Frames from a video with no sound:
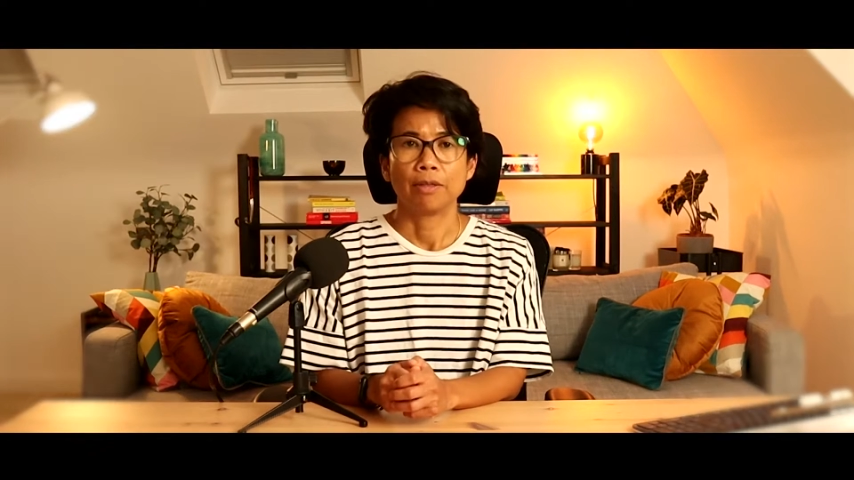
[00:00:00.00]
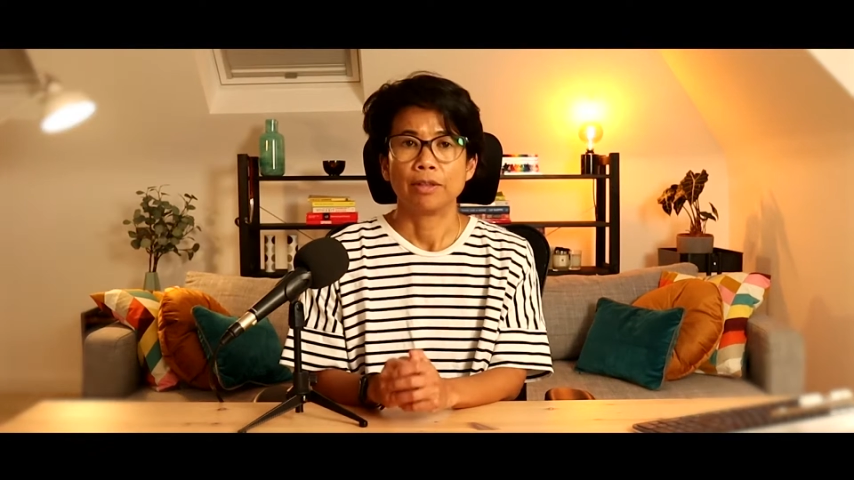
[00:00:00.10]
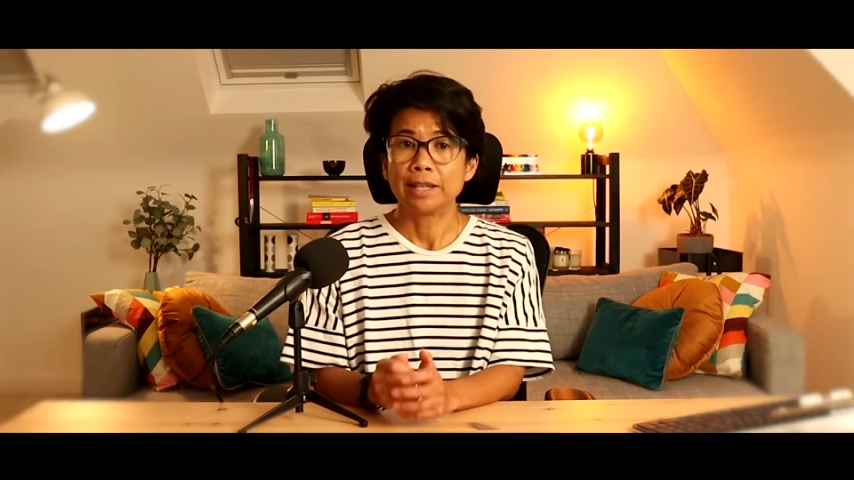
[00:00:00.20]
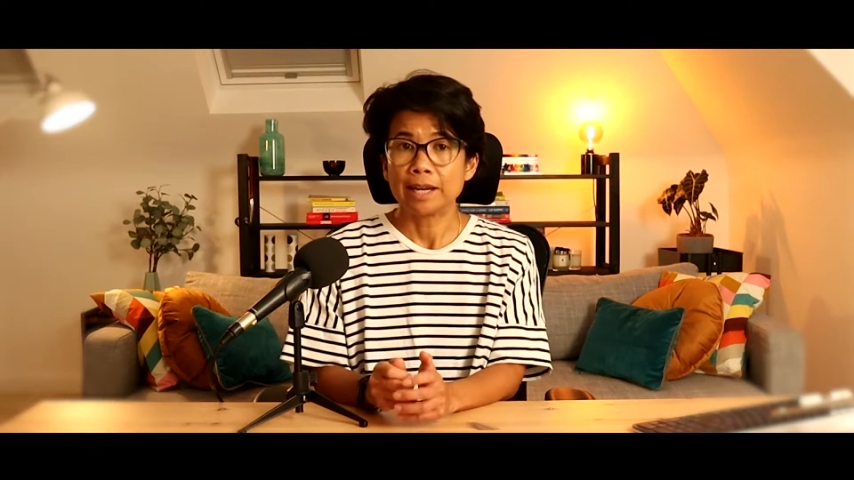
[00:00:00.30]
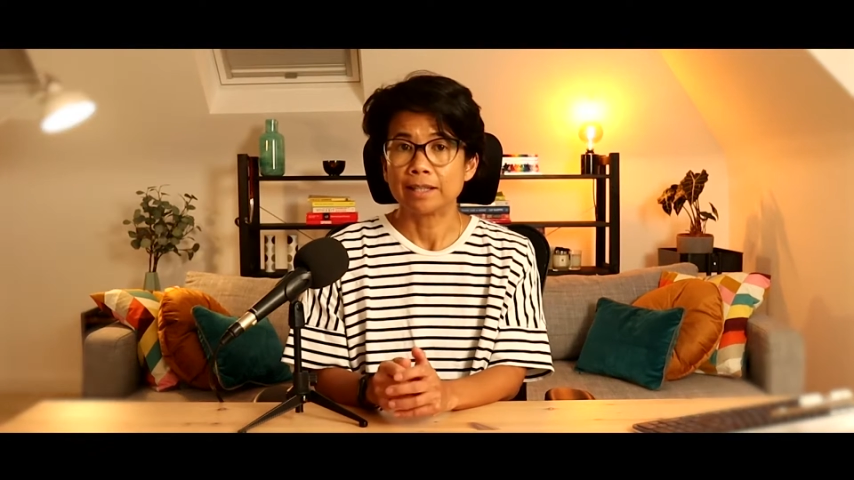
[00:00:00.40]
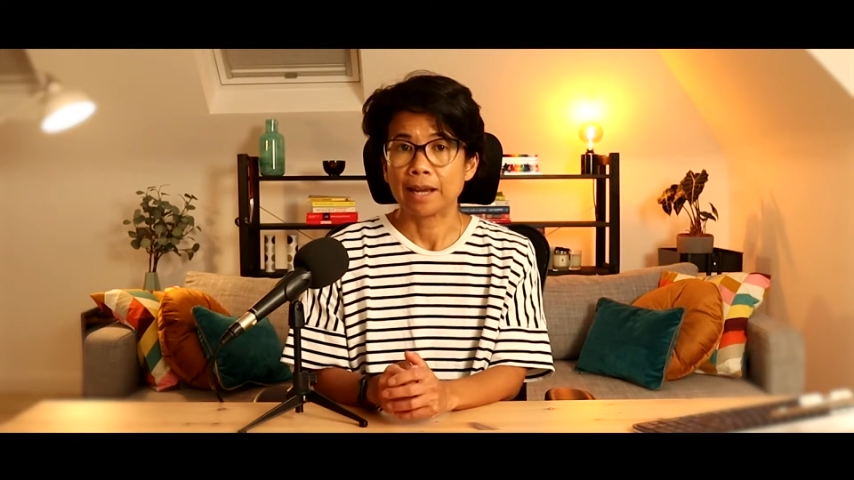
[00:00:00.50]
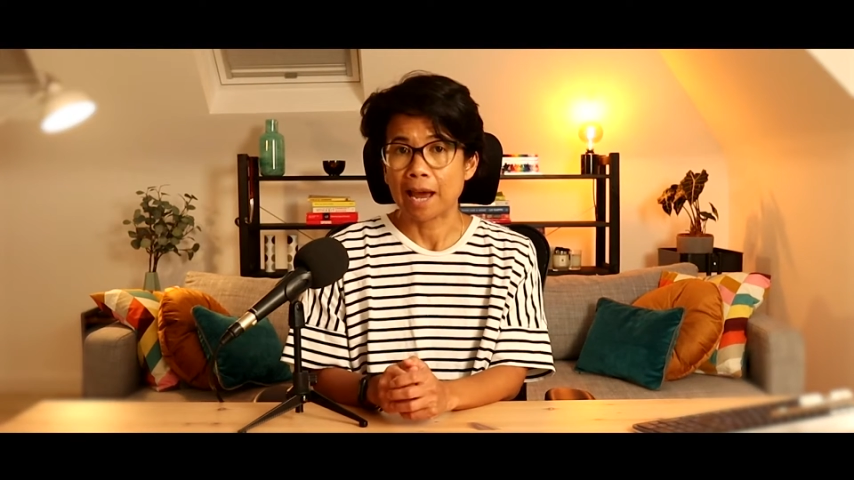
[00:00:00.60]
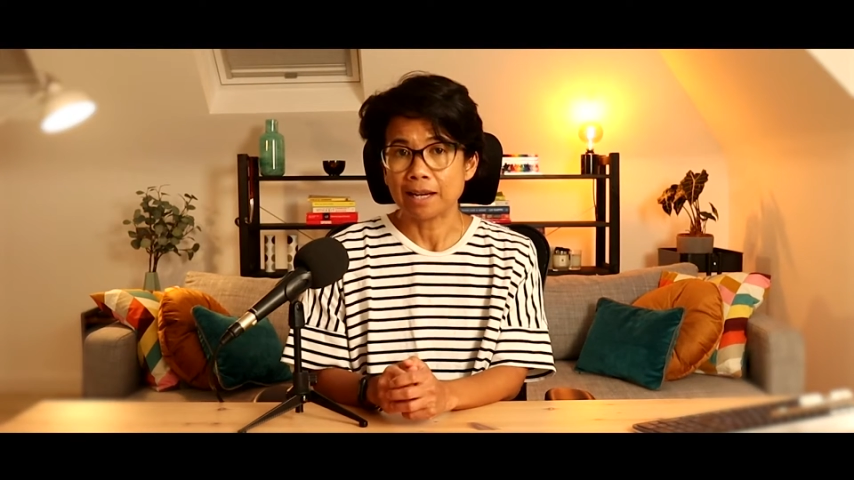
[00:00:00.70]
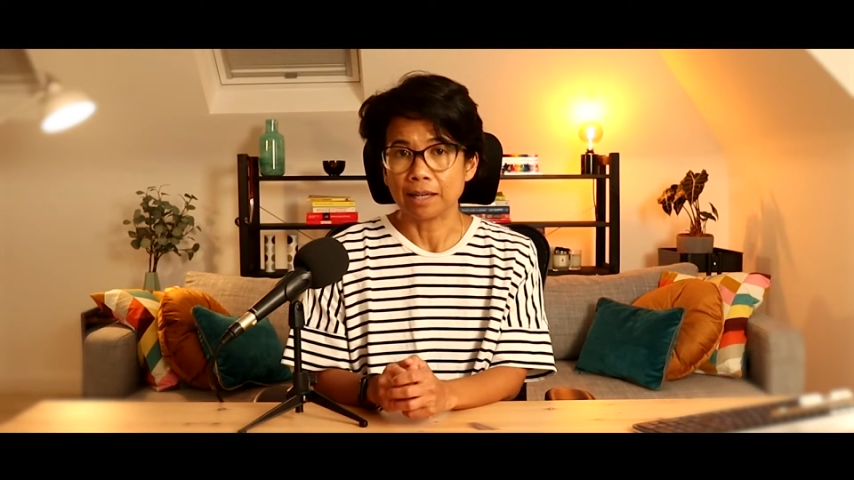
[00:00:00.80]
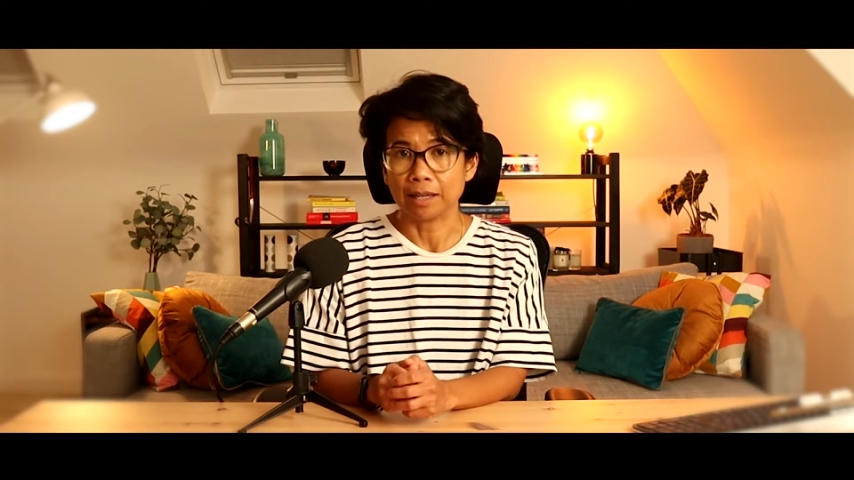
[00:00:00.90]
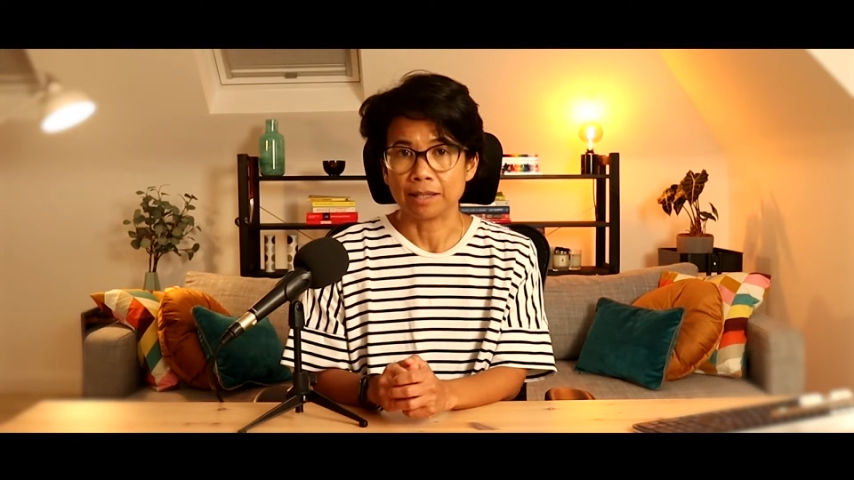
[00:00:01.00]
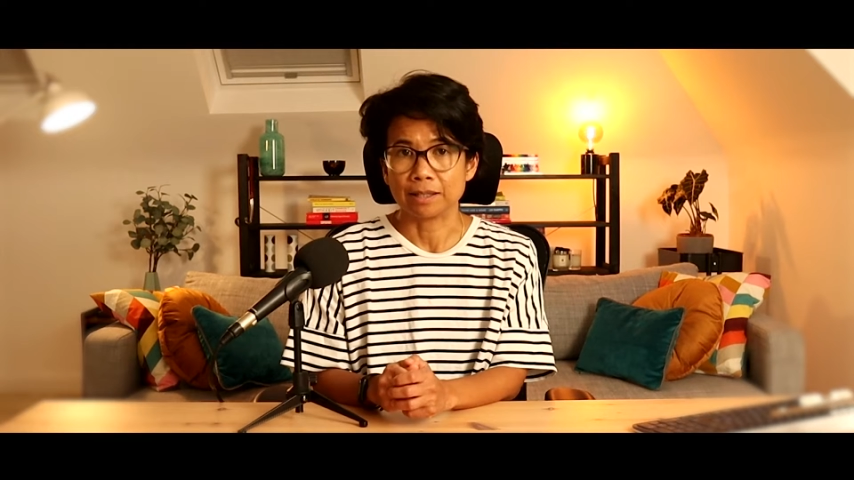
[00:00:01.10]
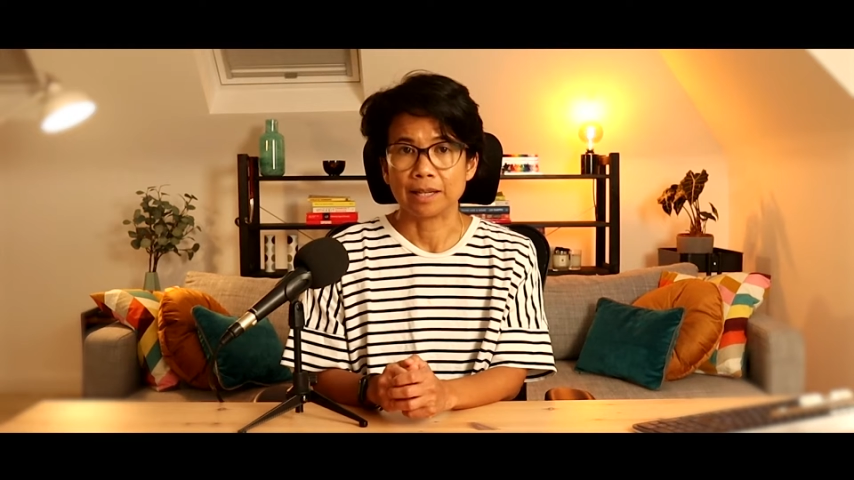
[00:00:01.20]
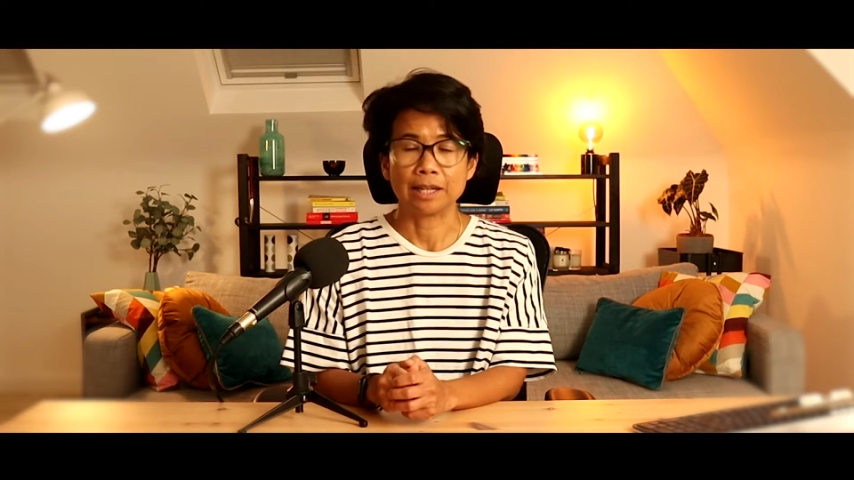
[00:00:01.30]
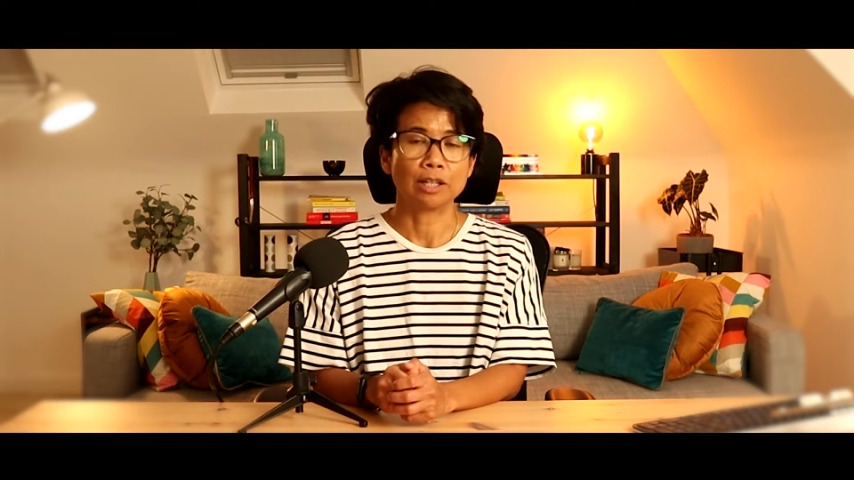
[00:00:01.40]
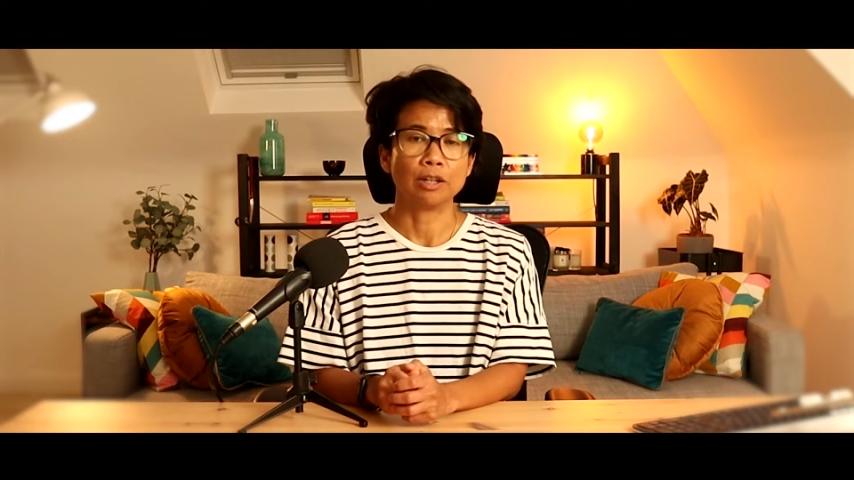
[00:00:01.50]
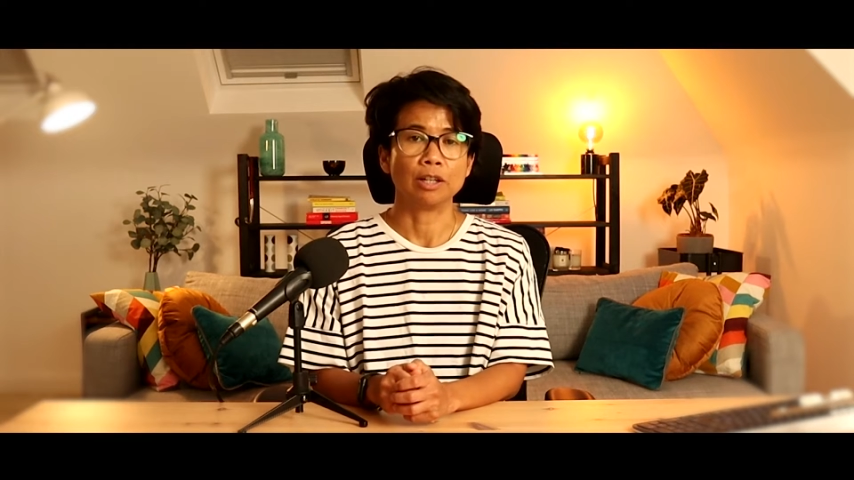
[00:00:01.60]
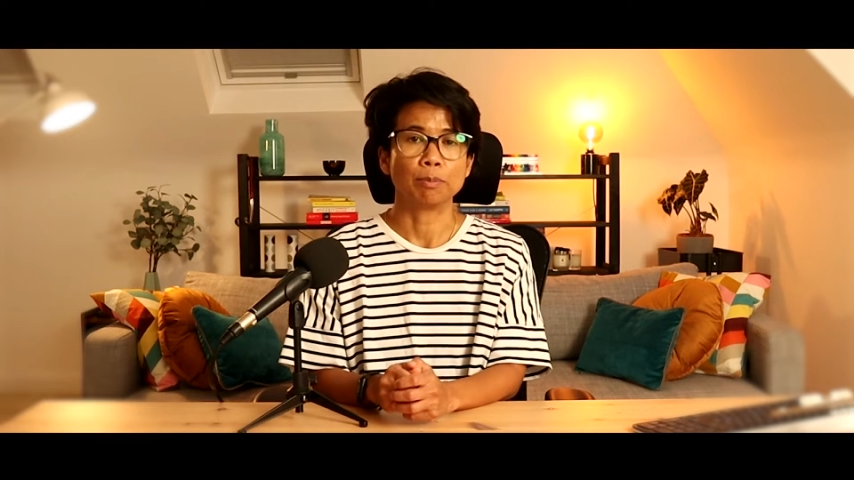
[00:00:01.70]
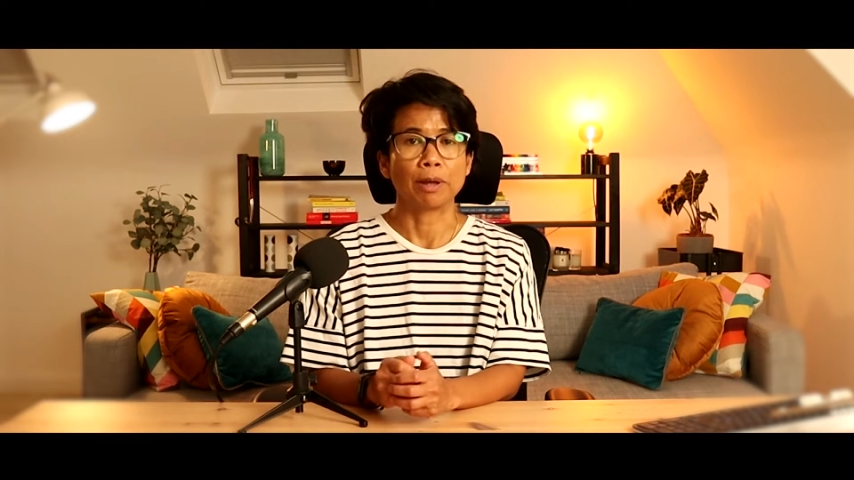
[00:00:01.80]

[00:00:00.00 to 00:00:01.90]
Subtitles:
data analysed included